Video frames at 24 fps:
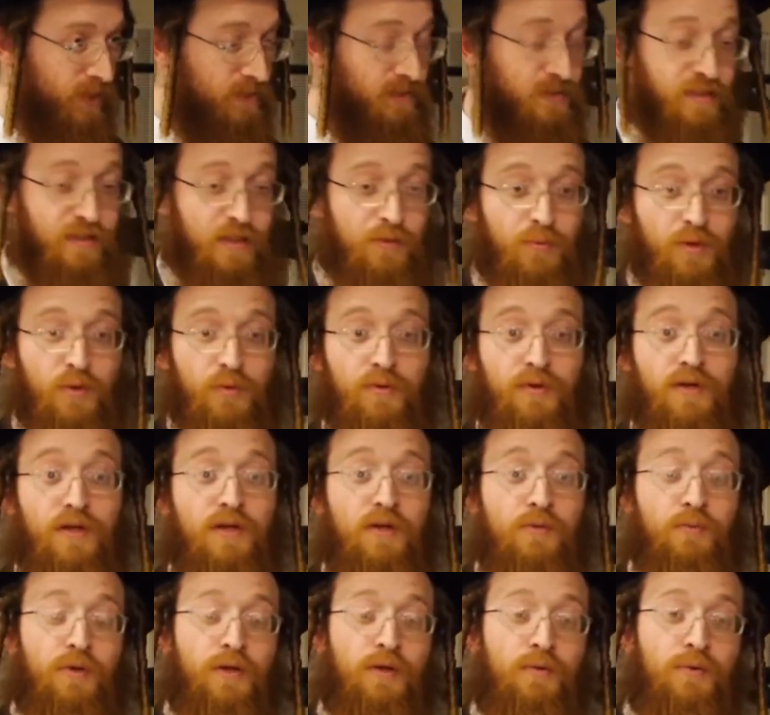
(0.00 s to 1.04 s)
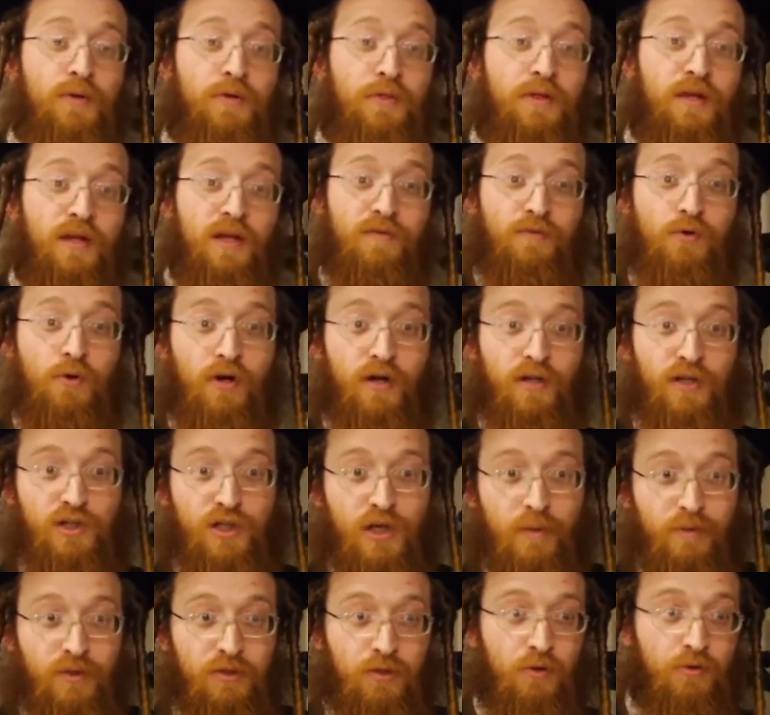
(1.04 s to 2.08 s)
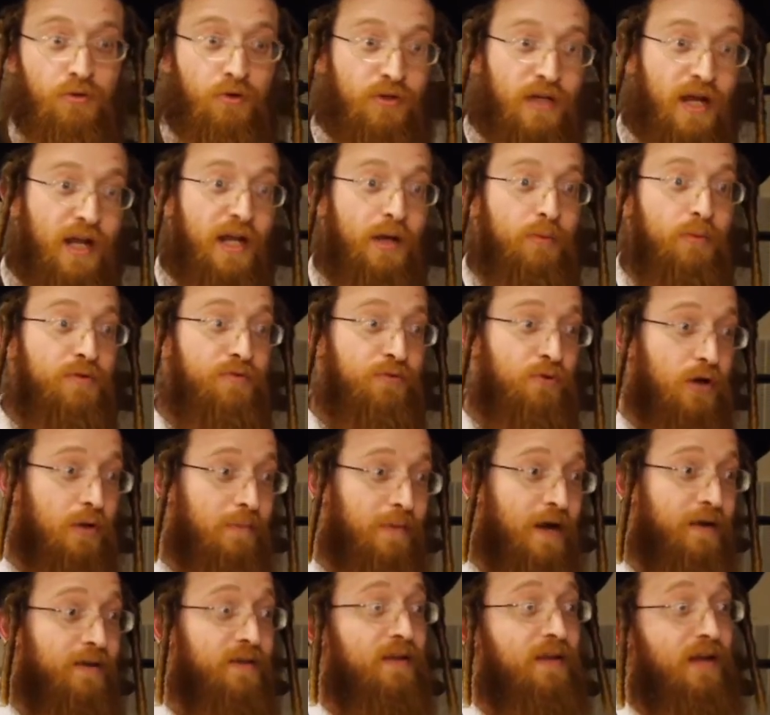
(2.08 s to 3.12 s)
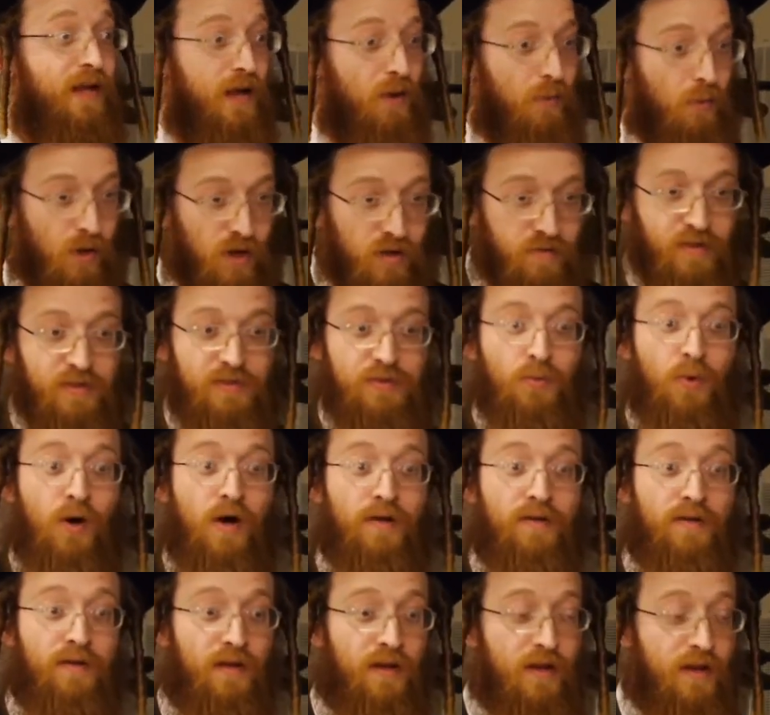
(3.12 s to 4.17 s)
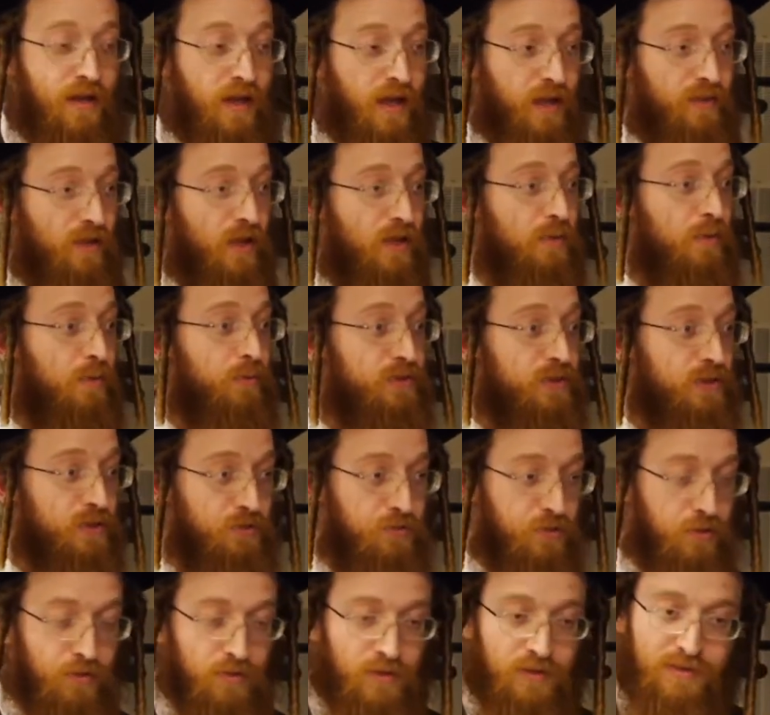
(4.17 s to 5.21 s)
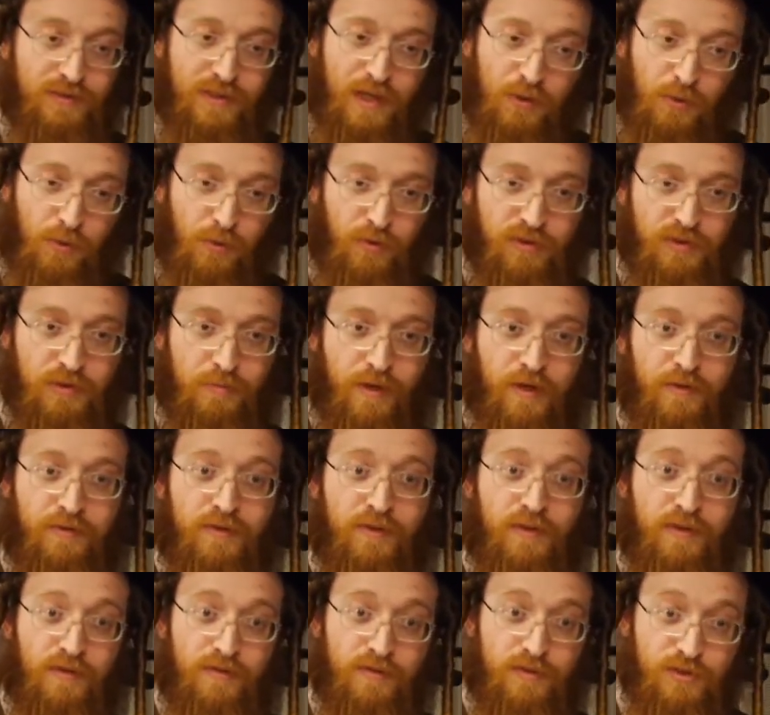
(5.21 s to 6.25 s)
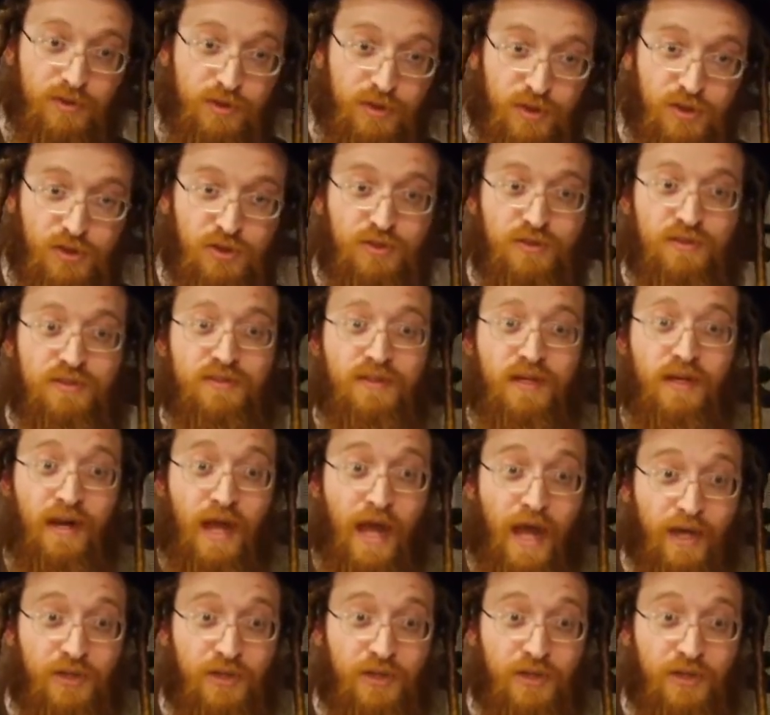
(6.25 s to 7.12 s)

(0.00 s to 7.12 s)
It's not that we were thinking of going on a Shabbaton or not, and we fought about it, and one of us won, and the other one was controlled. It's not always about decisions and